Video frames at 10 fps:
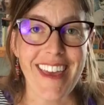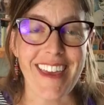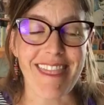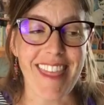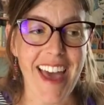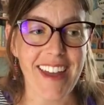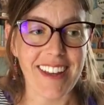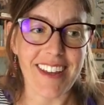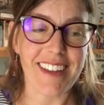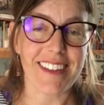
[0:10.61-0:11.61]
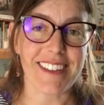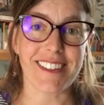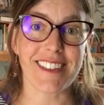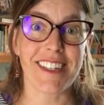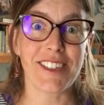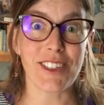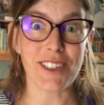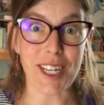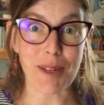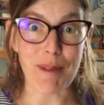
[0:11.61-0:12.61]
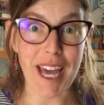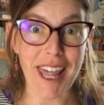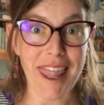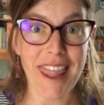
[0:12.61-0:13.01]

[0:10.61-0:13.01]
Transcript: and that is to take a bath.